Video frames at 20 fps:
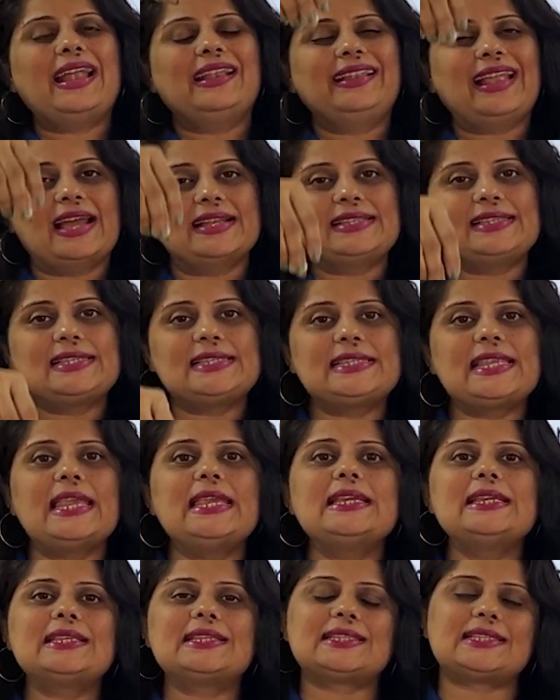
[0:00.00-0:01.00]
that
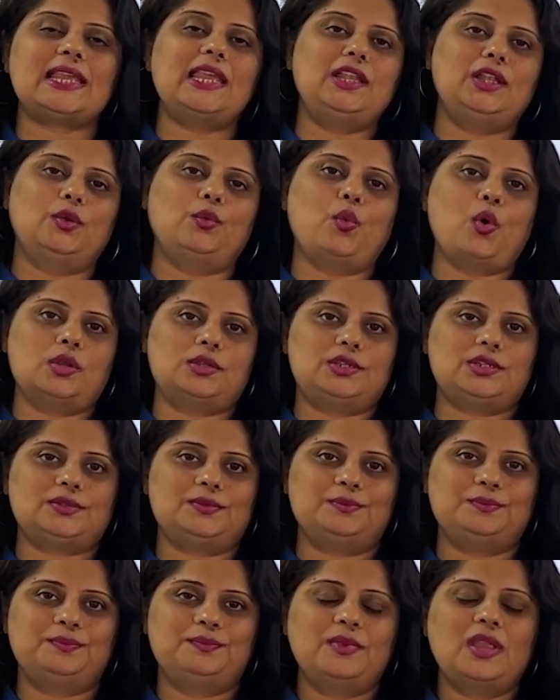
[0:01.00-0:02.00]
sinks in the water.
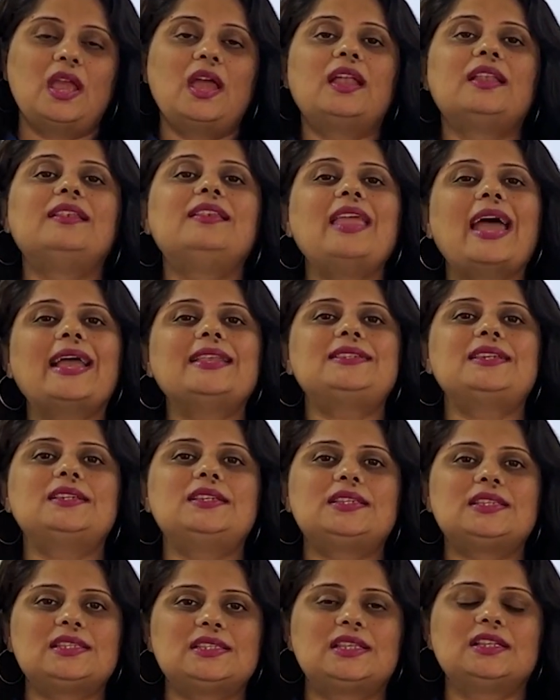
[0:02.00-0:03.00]
That
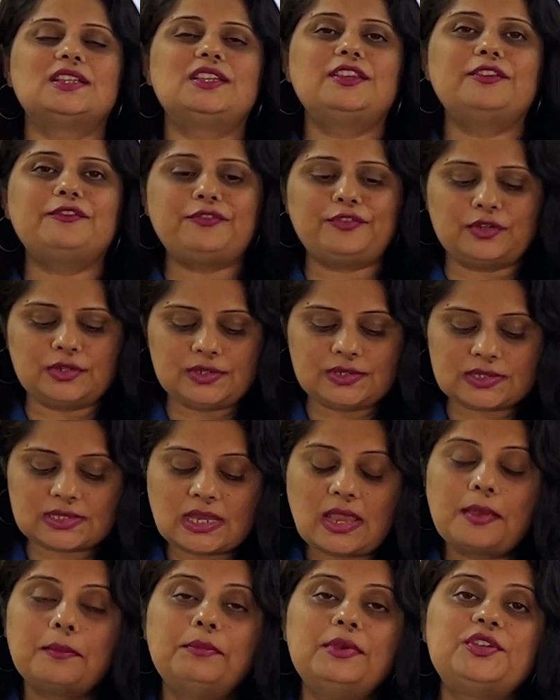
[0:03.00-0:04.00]
is the difference
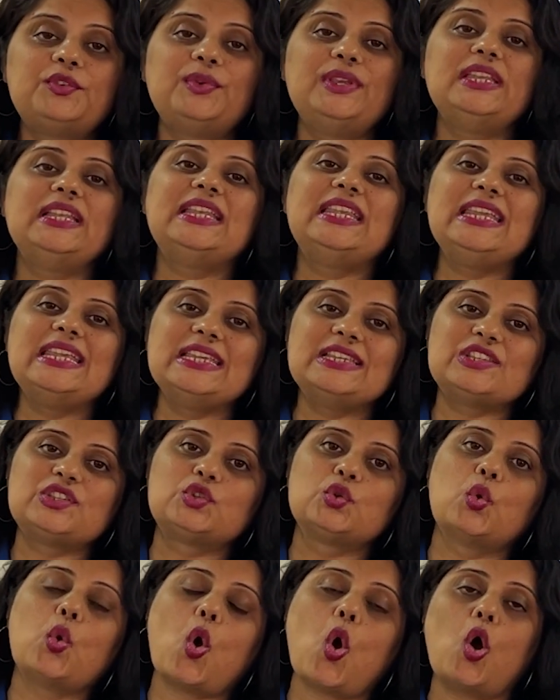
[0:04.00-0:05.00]
between these
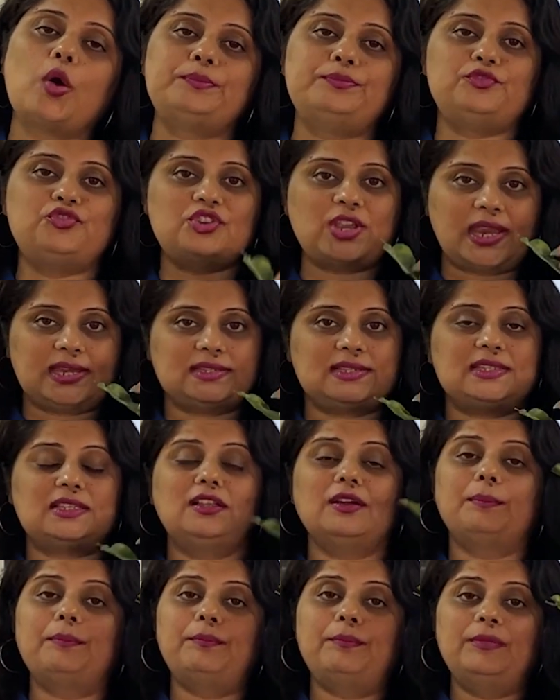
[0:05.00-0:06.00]
two objects,
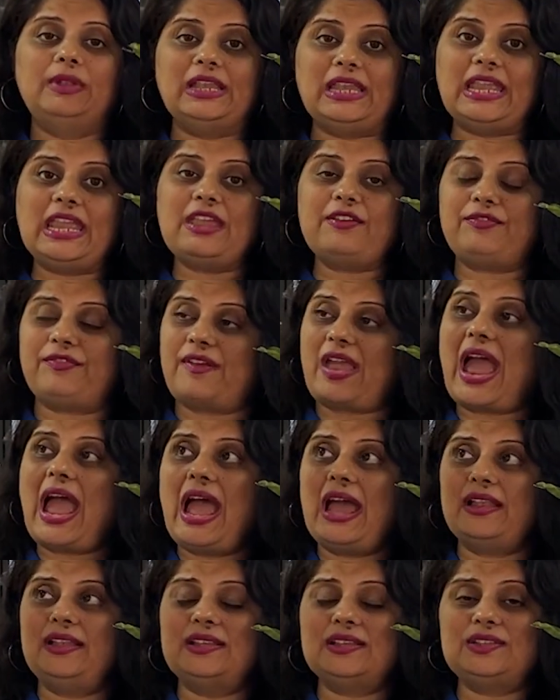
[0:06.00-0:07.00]
the leaf
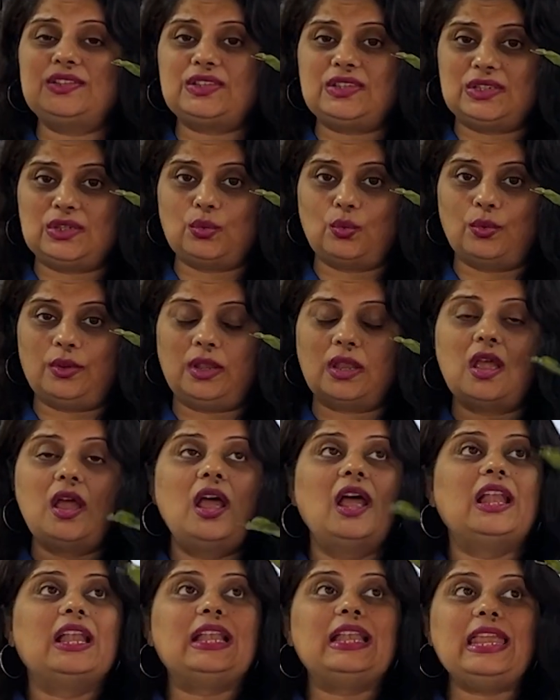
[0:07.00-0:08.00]
and the stone.
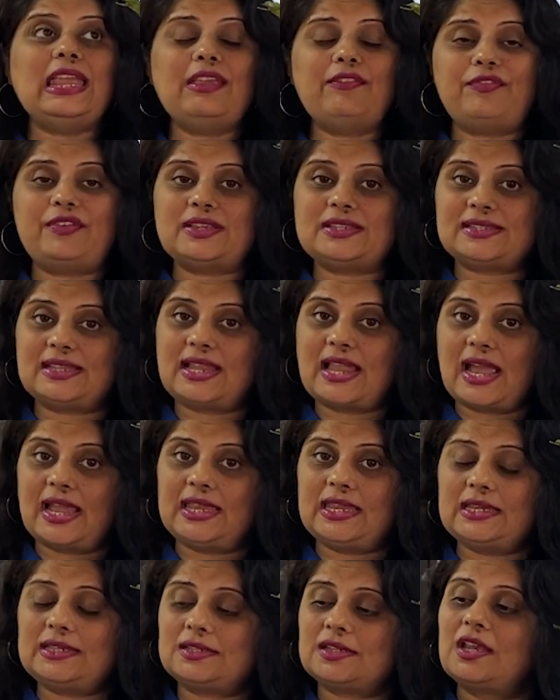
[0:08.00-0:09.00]
Leaf is
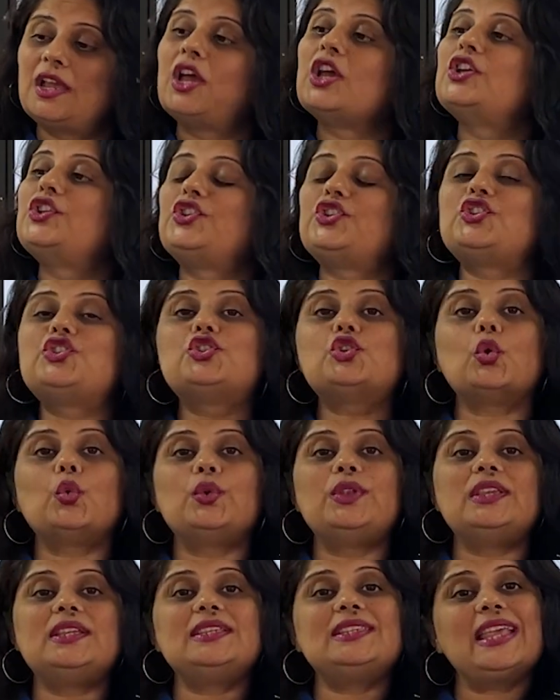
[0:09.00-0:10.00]
light,
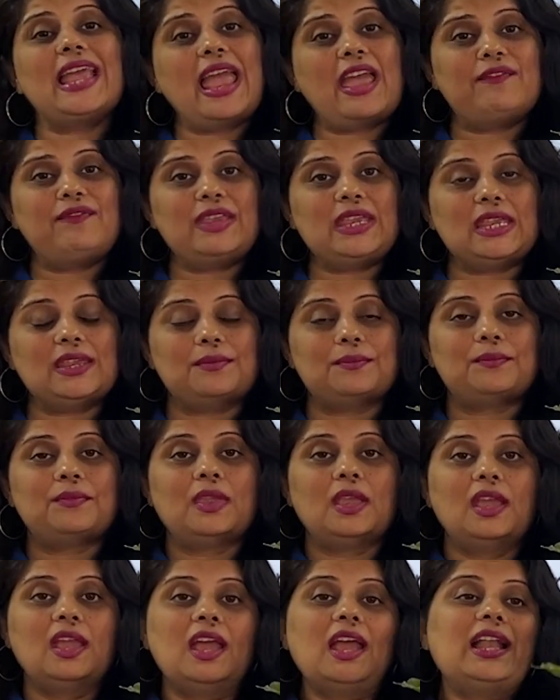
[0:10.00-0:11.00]
stone is heavy.
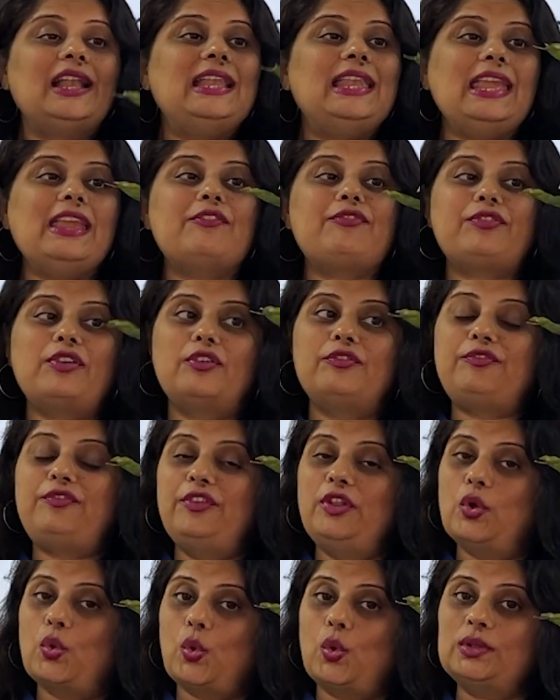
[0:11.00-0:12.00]
Leaf
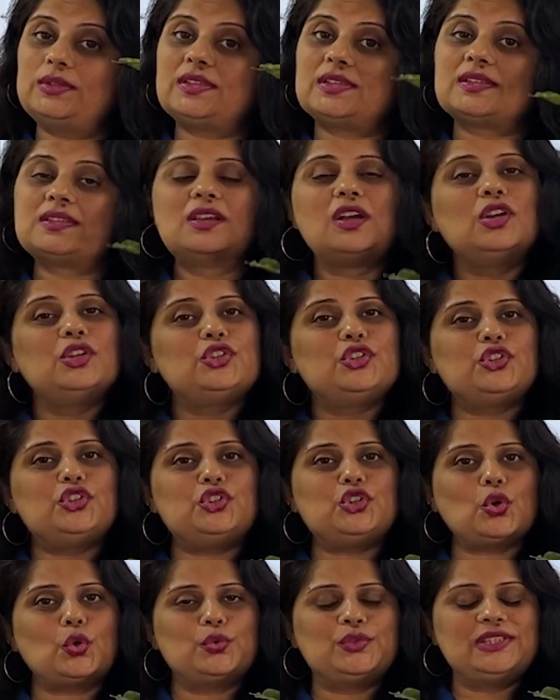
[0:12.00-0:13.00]
floats,
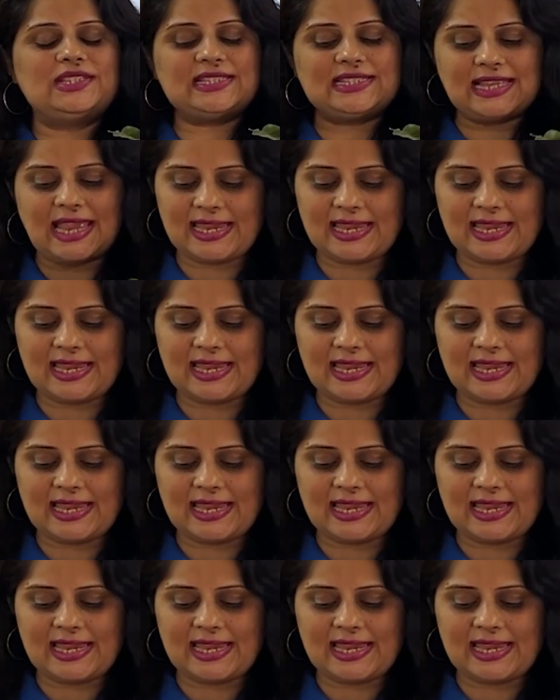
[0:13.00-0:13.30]
stone